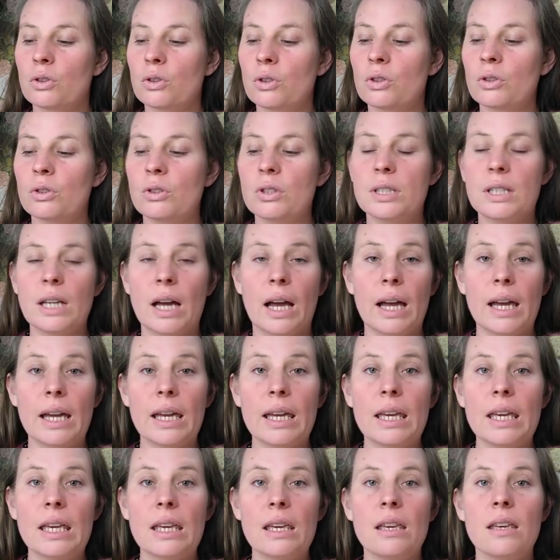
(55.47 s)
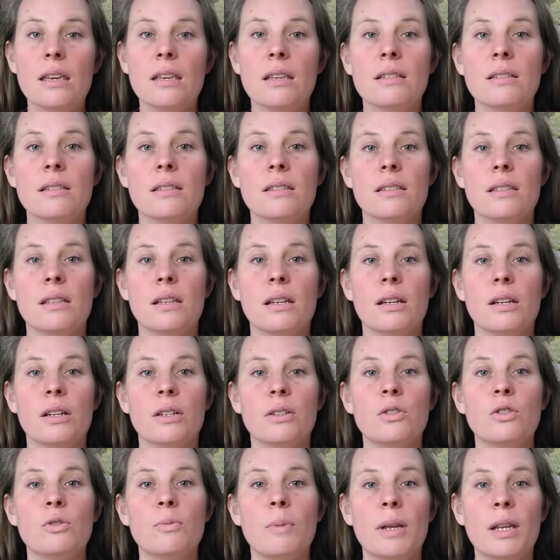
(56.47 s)
Today is the
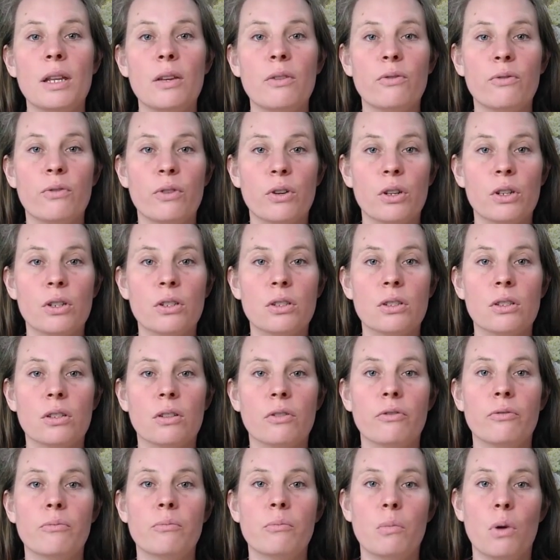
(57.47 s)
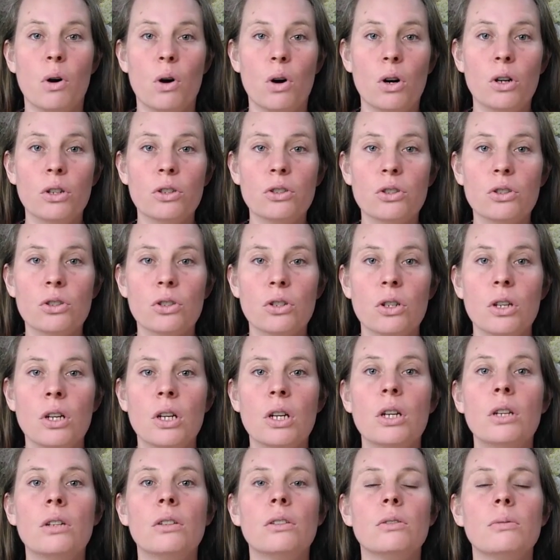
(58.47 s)
21st of March
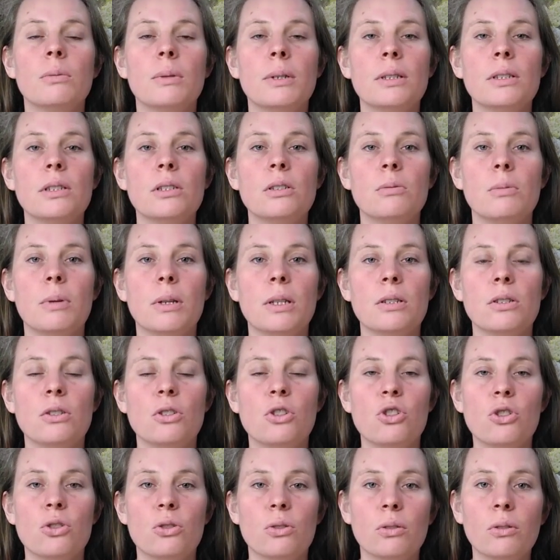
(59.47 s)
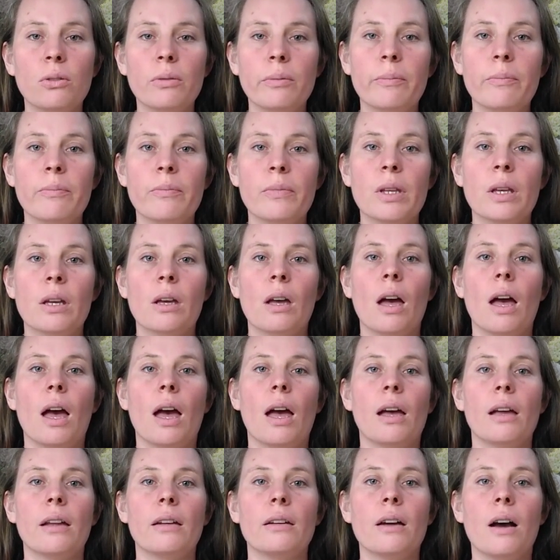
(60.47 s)
2022
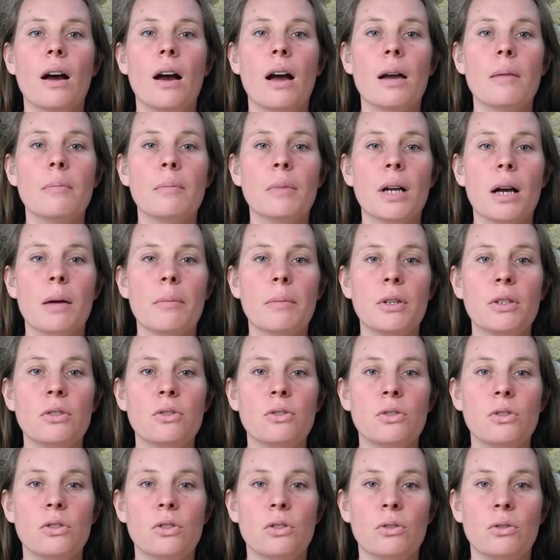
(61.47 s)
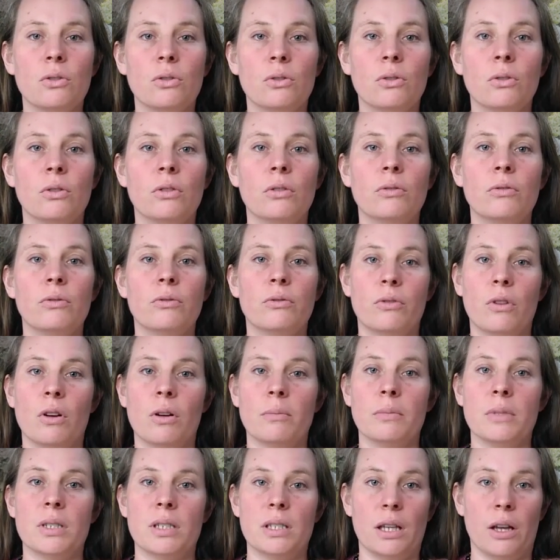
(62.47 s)
and I'm coming to you
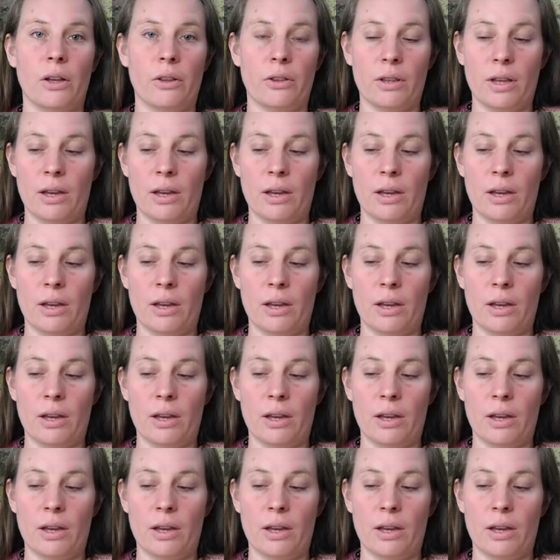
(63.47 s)
from South